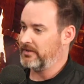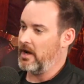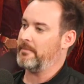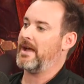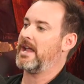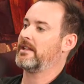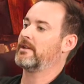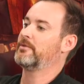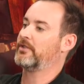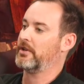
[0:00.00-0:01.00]
Don
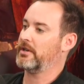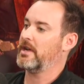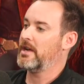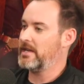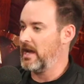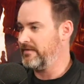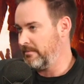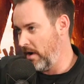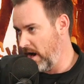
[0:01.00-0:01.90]
Mattingly was hurt. Steve Kevin Sachs.